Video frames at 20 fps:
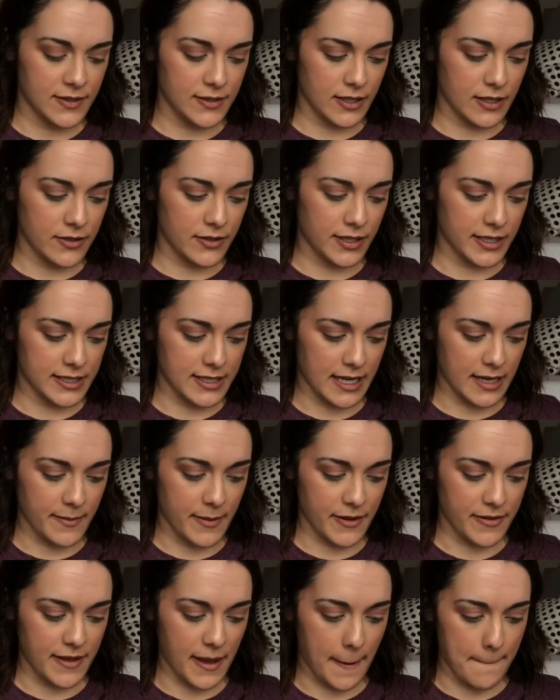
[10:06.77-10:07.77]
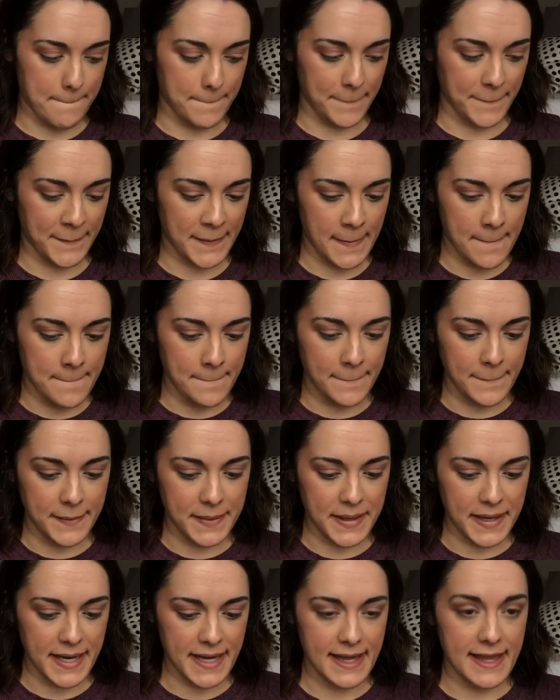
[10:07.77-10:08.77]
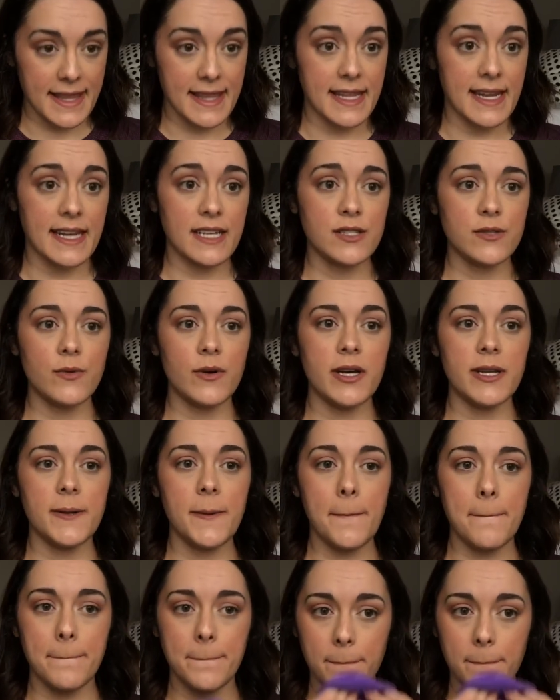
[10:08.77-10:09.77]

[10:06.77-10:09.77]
I was really excited about that. But, and then the next one,